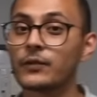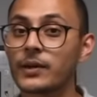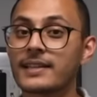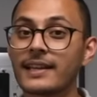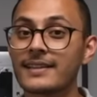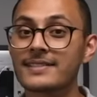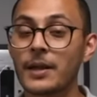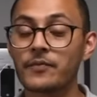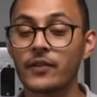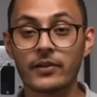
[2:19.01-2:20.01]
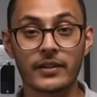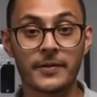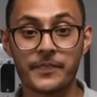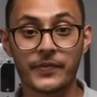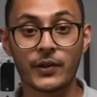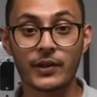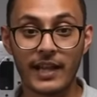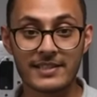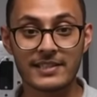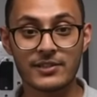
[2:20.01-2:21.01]
if you want to take it a step further, you can
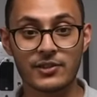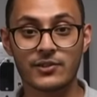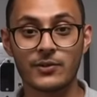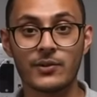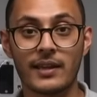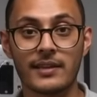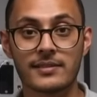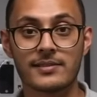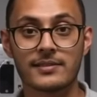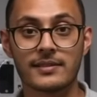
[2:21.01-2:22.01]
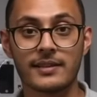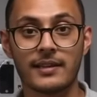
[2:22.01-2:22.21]
actually just do this